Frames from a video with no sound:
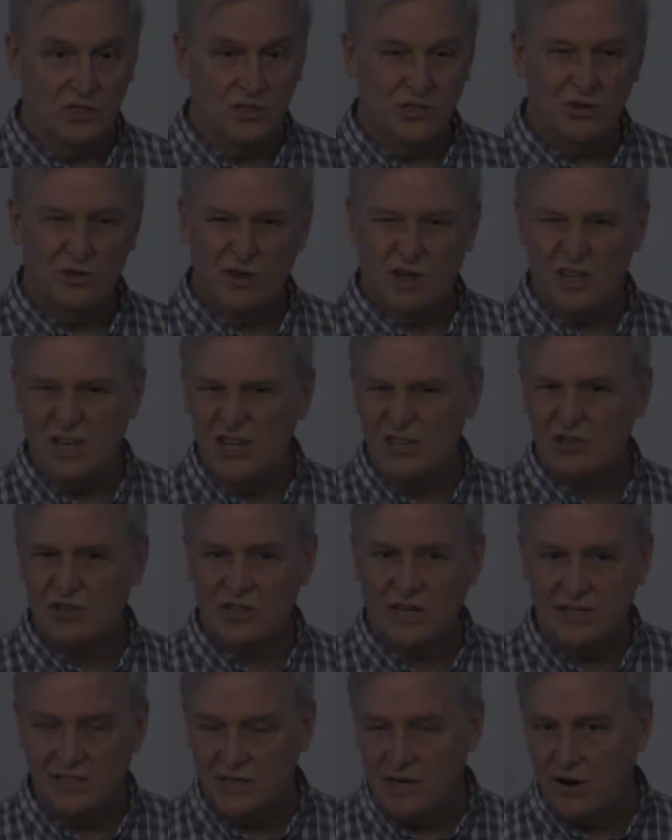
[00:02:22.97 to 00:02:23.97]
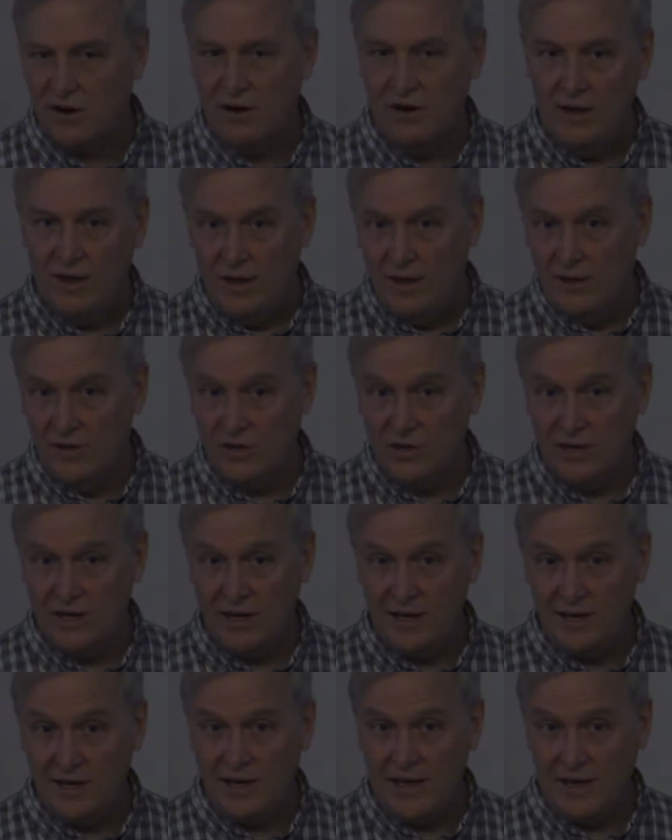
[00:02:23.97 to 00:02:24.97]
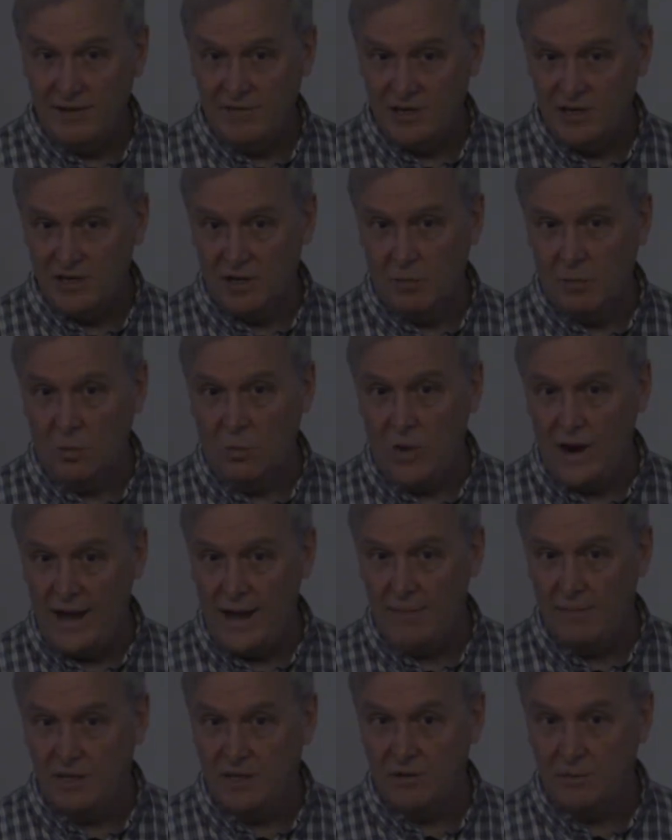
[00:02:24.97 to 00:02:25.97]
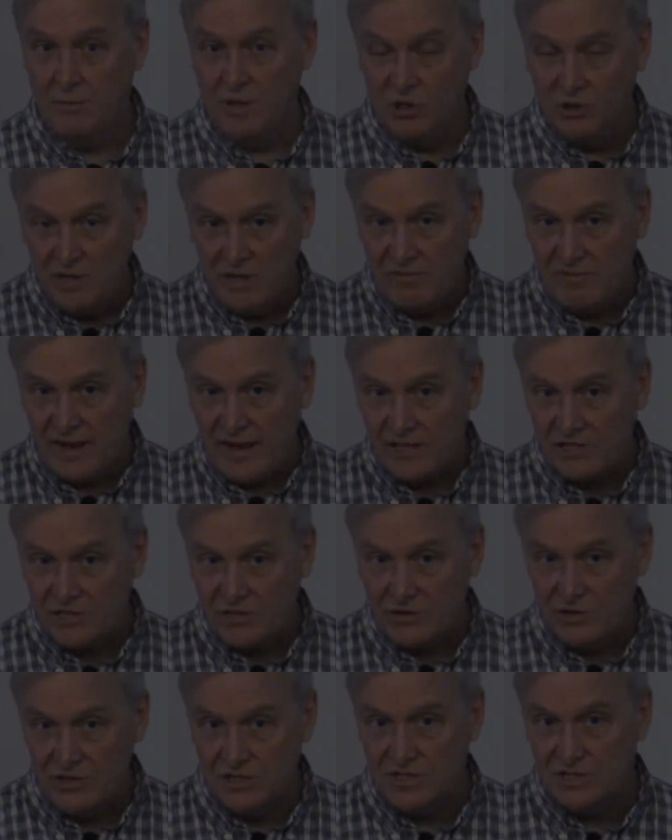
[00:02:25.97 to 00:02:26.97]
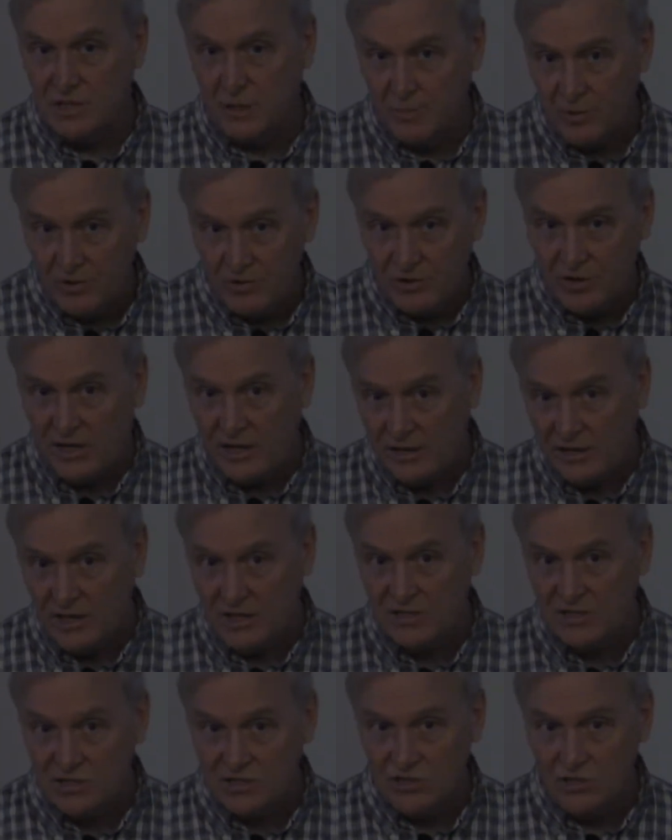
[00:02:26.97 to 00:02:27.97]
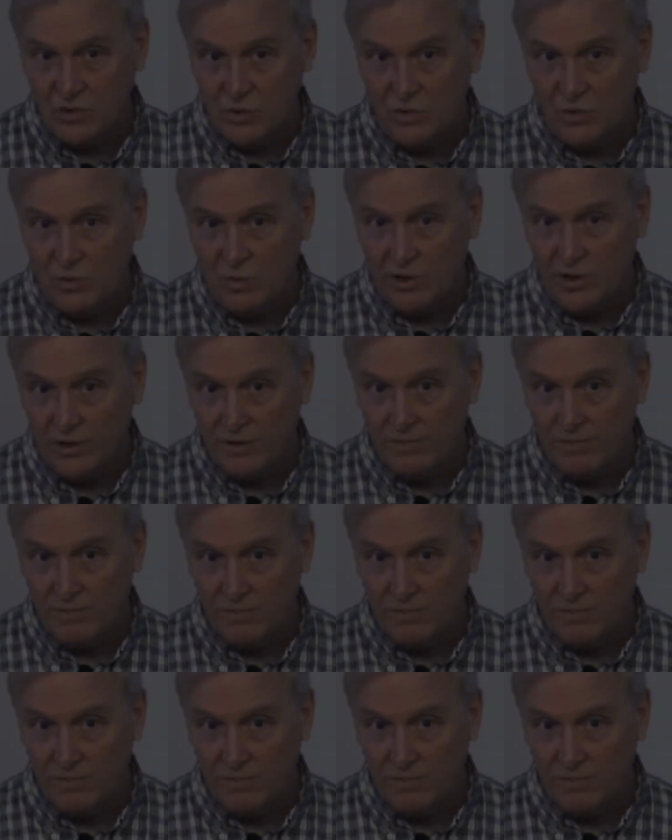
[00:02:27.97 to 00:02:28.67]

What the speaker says: And so the glaciers, I say, they're getting kind of a double whammy. They're melting faster in the summer and they're getting less snow in the winter.